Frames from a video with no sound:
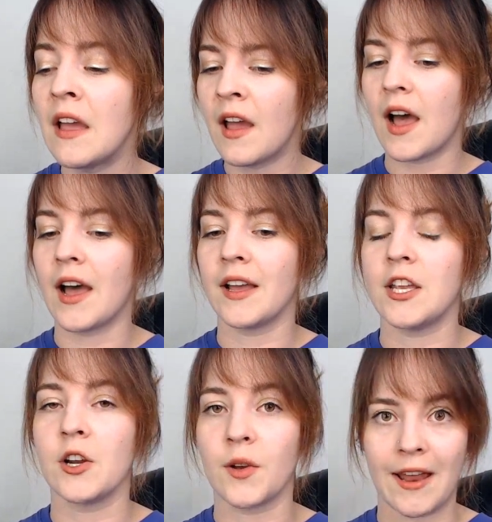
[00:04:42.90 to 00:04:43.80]

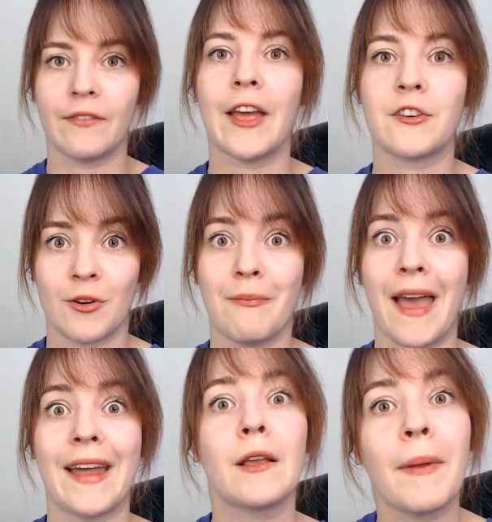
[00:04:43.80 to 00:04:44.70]
kind of that
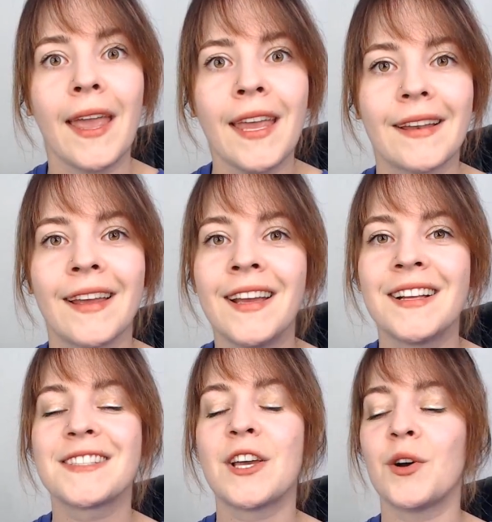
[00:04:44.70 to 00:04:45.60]
traumatic pain.
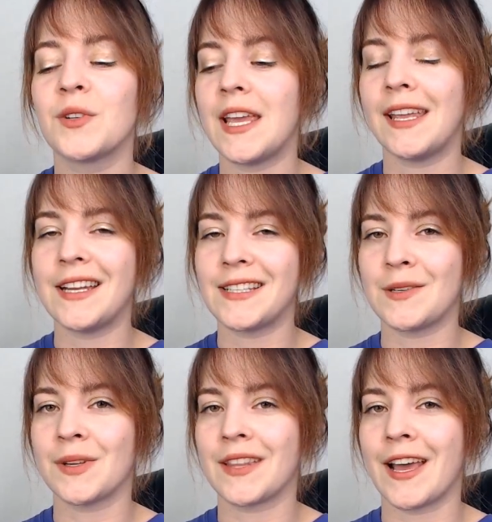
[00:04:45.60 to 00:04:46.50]
So take it
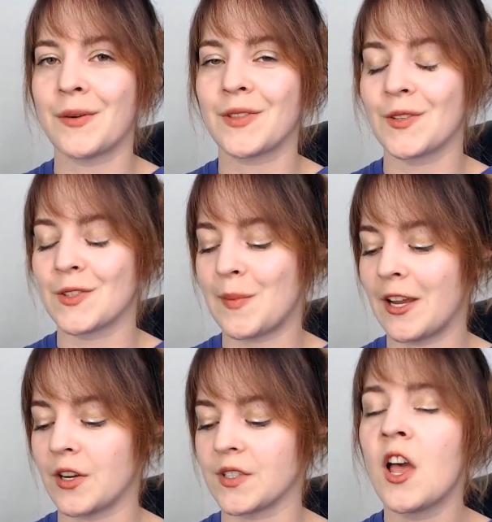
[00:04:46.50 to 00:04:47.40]
easy with that, with those
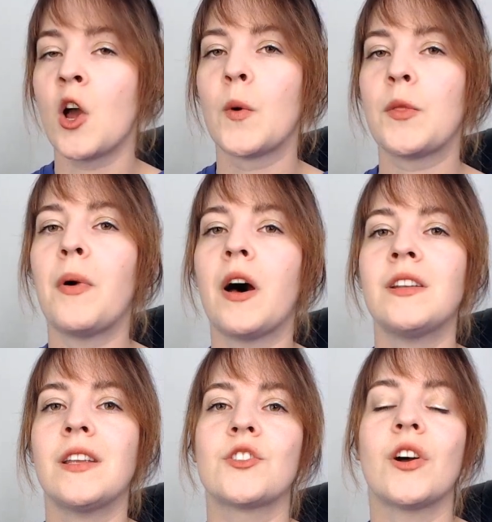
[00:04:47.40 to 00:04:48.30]
spankers. With
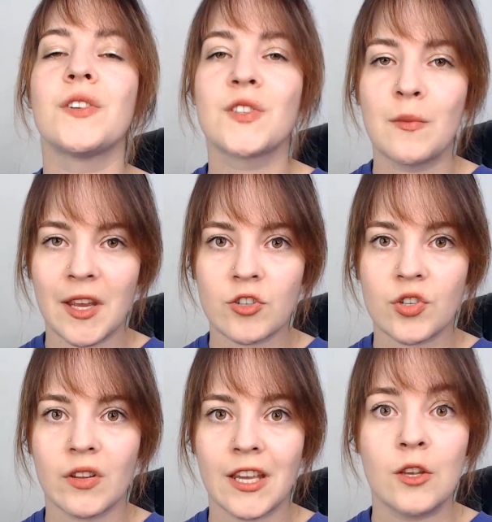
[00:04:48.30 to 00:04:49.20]
bondage, also make
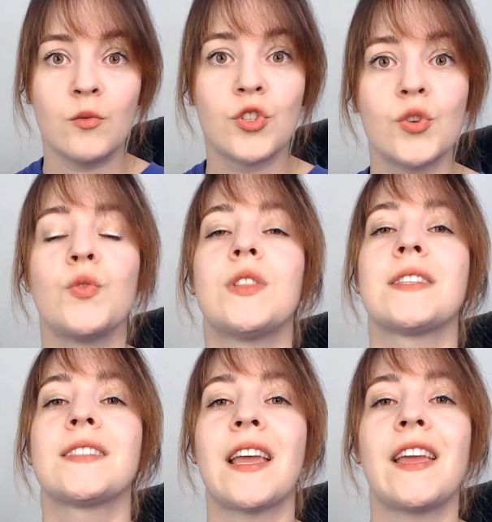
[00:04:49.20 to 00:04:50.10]
sure that you do the
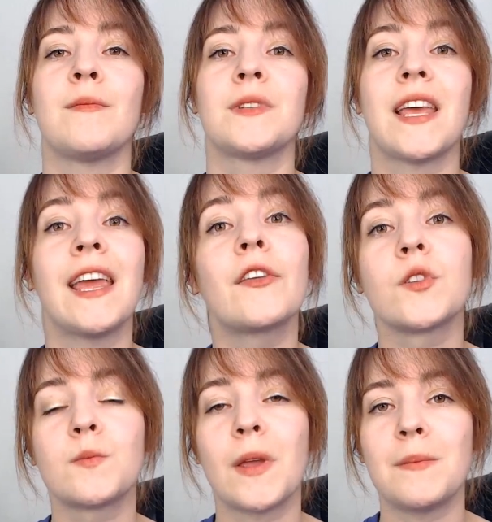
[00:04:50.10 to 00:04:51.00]
same. Take
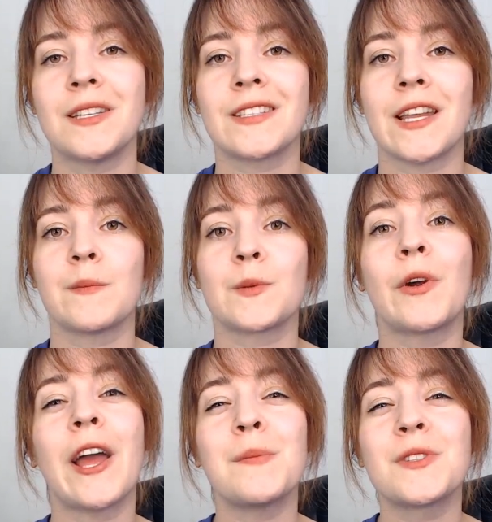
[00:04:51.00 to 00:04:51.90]
those baby steps.
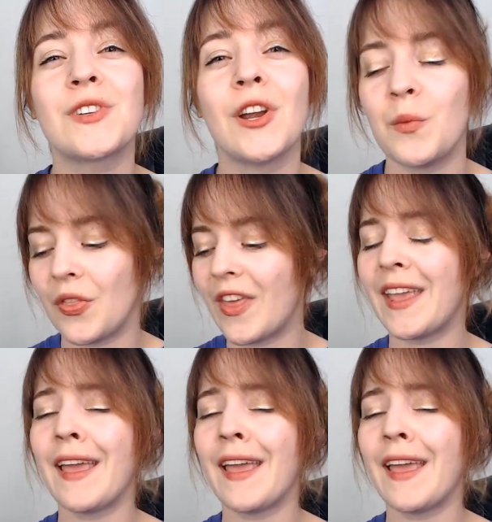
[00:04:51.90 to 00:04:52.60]
Perhaps start with like